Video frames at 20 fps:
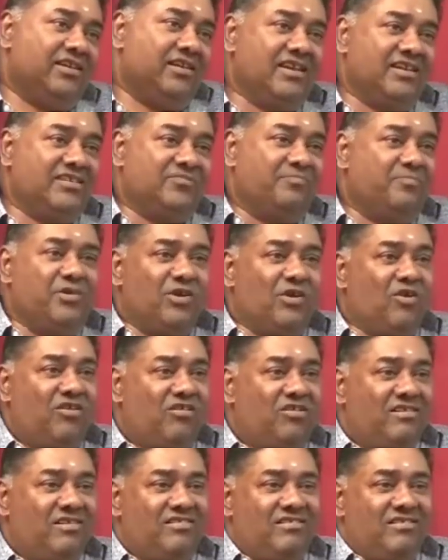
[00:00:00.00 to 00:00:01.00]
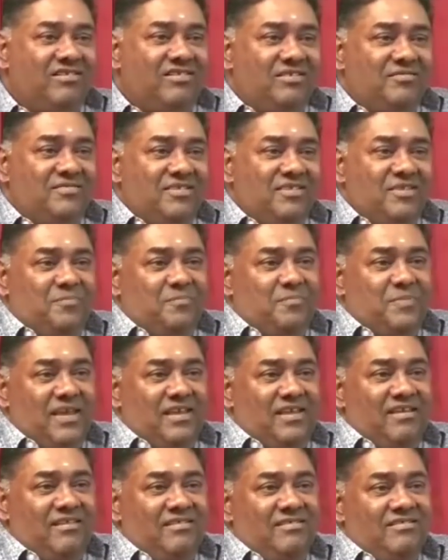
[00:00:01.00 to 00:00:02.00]
is beyond the
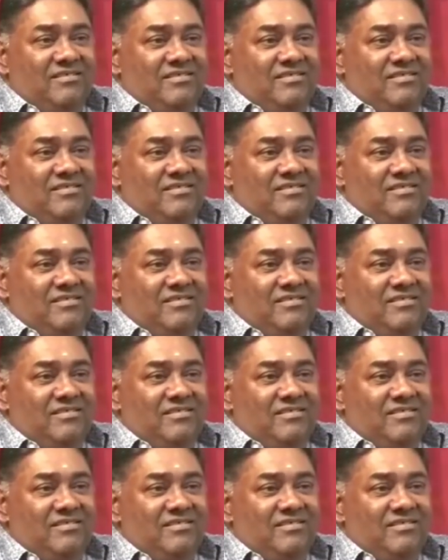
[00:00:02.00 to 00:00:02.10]
pale.